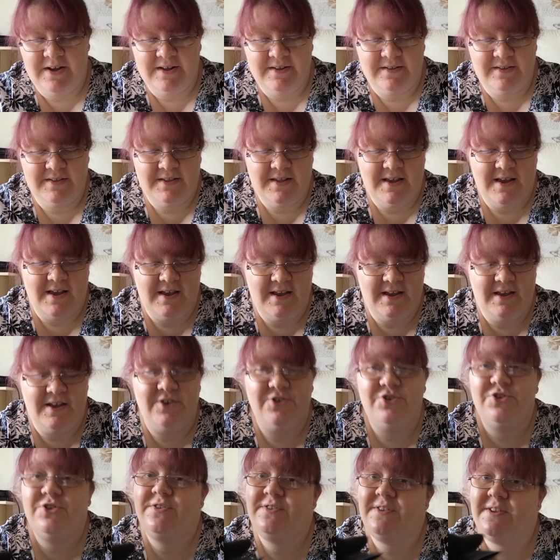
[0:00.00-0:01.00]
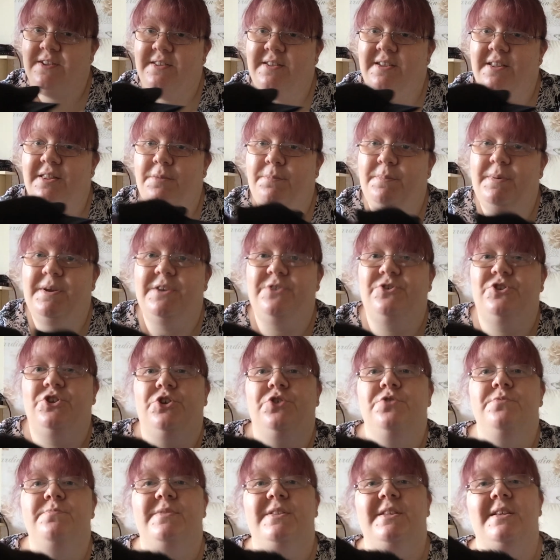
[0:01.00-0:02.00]
I'll say just to see the picture
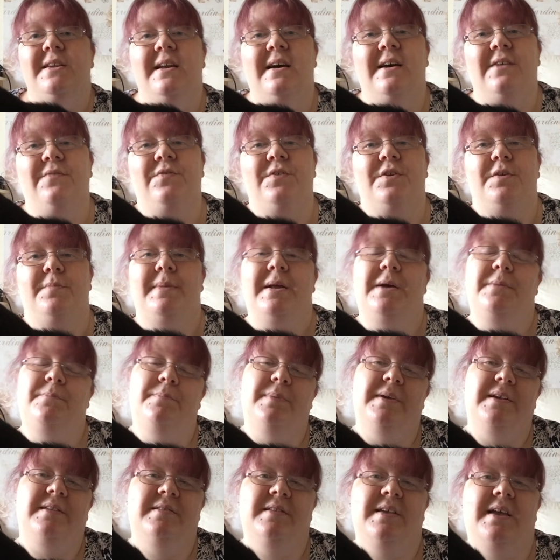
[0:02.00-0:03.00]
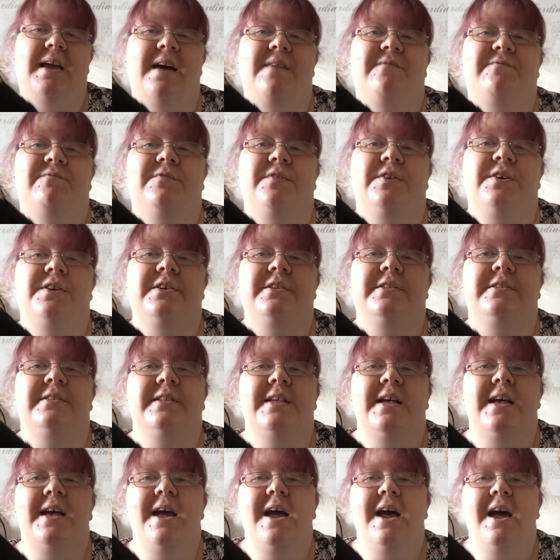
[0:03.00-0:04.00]
come to life on a blank piece of canvas
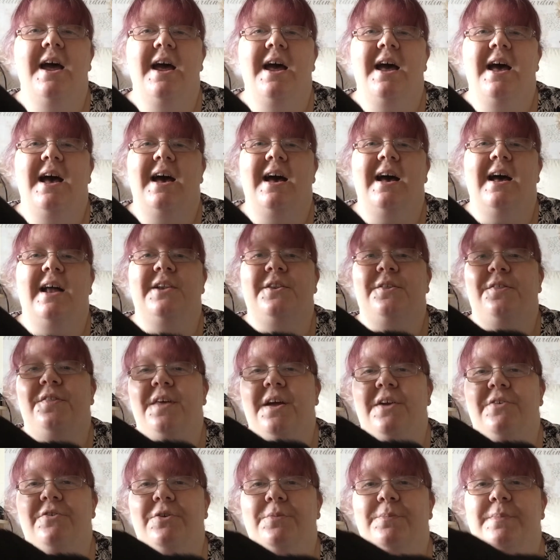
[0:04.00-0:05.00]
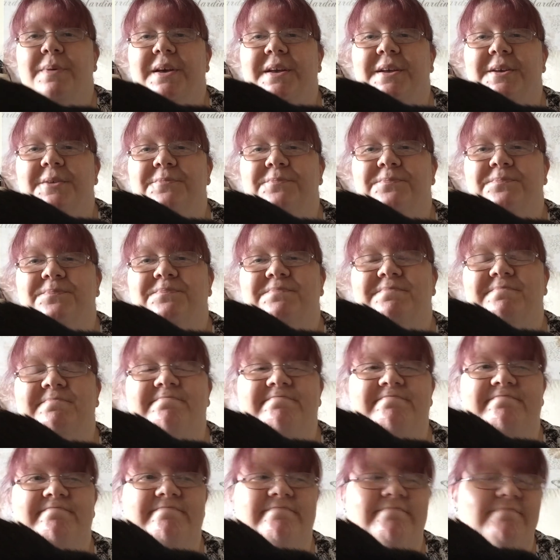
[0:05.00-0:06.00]
and therapy.
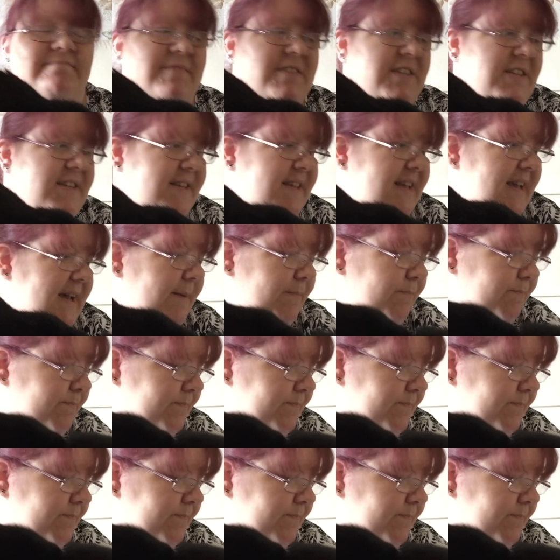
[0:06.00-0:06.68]
Yeah.